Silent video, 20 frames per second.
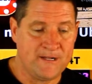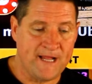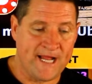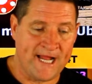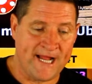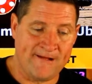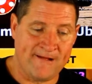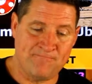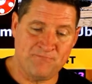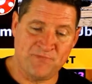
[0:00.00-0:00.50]

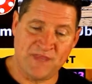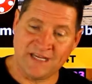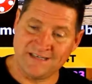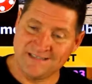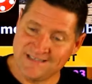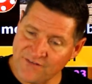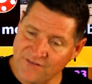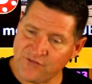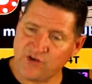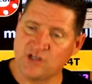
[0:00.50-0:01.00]
um, they're
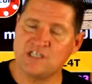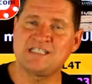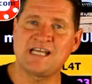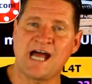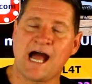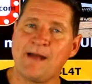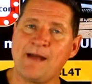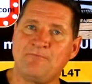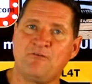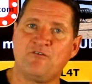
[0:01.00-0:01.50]
different
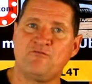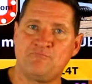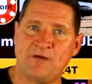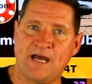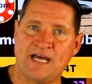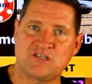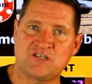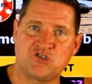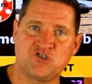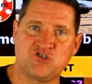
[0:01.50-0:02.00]
type of
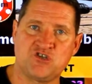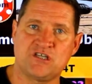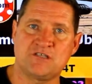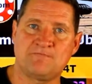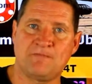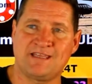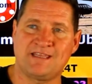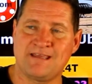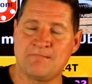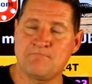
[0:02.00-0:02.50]
passengers,
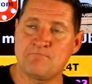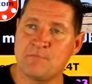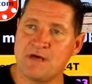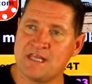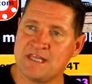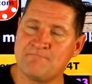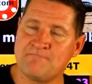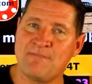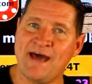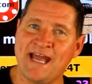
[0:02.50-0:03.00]
but the,
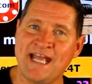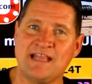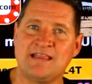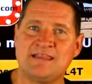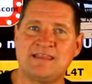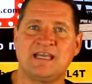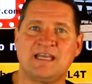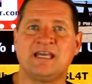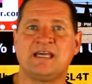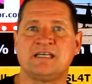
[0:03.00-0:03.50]
the main
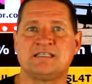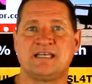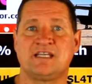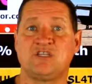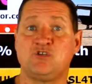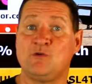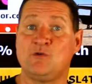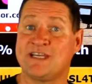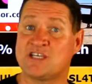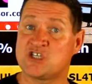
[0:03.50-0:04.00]
thing is
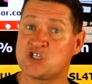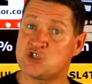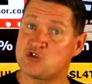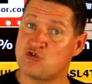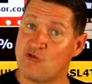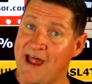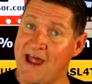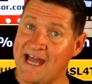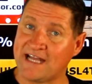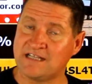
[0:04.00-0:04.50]
that you
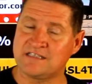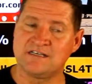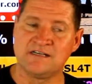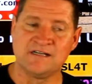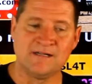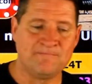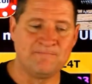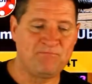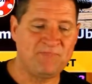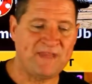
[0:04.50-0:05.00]
extract
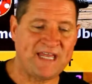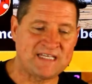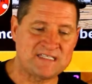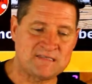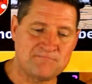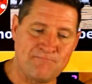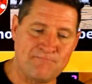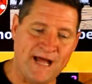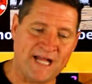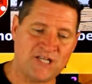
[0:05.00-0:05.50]

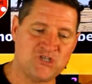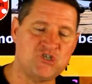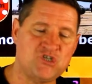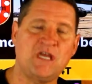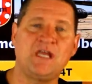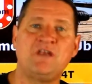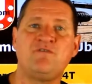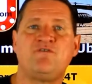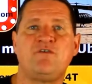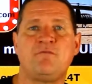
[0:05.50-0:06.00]
as much
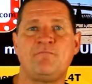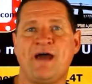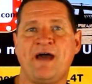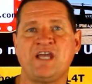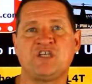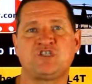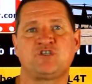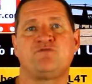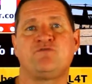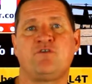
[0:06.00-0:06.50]

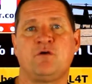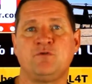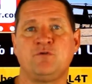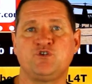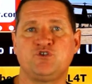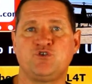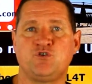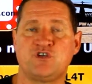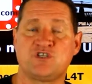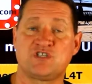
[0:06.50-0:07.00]
information from a
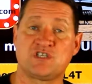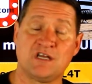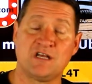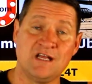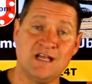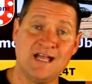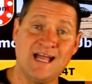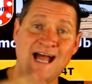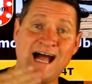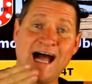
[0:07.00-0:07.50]
tourist.
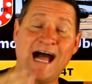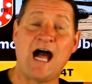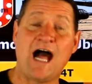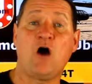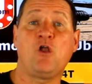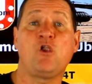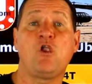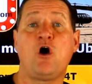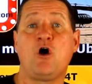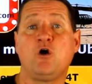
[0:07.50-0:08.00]

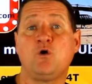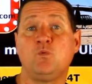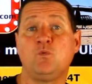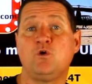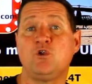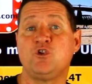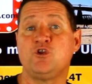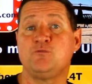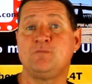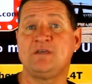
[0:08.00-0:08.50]
How long
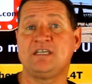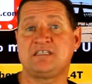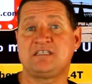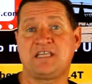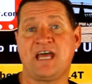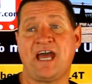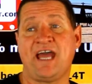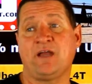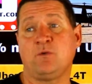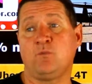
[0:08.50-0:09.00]
will you be
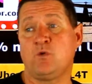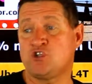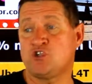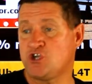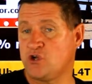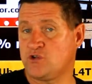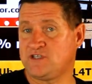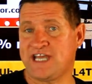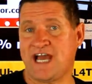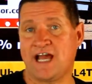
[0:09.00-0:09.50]
staying? Which
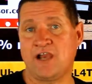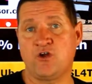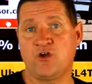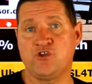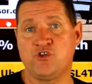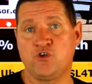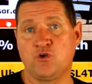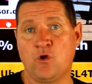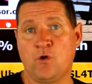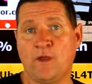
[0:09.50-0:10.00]
hotel are
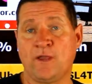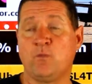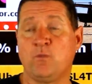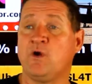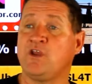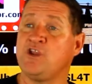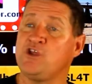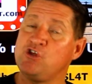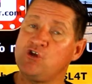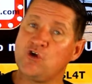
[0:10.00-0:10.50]
you going?
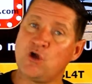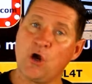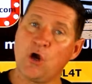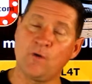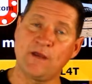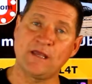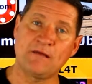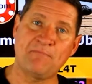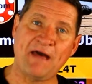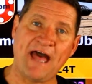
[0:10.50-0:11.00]
When are you
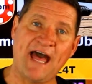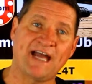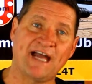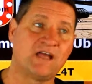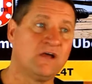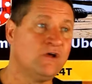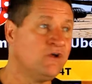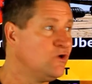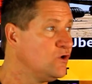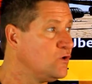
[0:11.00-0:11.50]
going back?
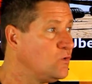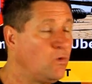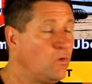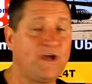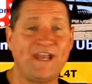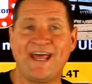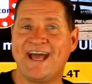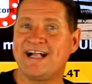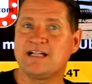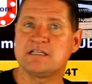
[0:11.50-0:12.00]

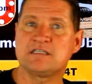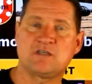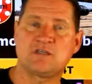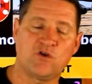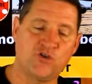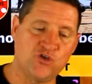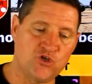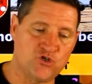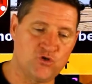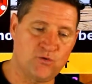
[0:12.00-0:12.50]
What else are
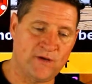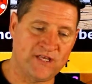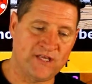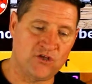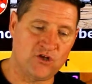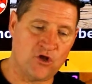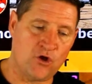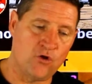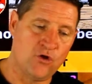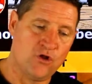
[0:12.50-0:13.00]
you doing?
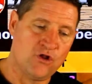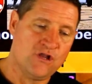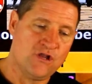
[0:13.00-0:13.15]
You know,